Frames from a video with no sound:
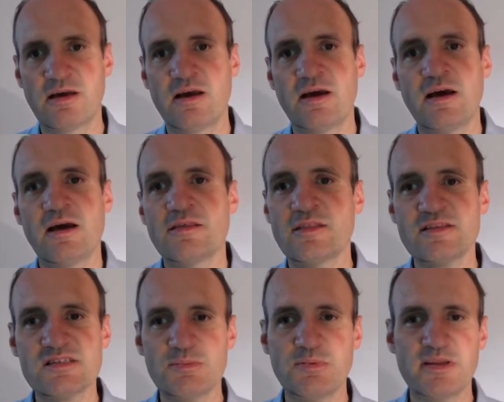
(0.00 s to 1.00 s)
And that's the
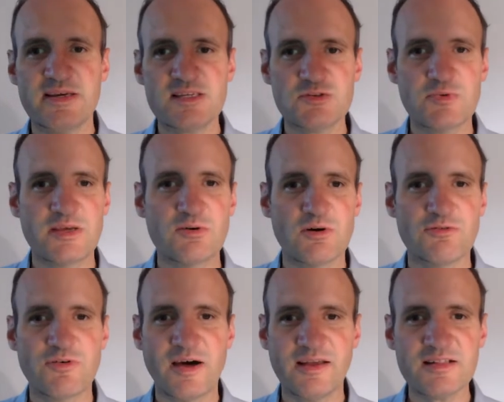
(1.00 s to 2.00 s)
place where your
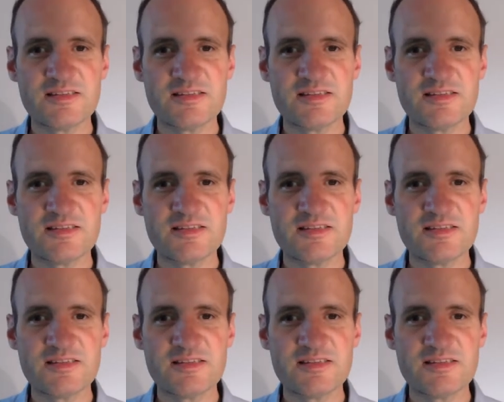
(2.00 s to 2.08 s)
files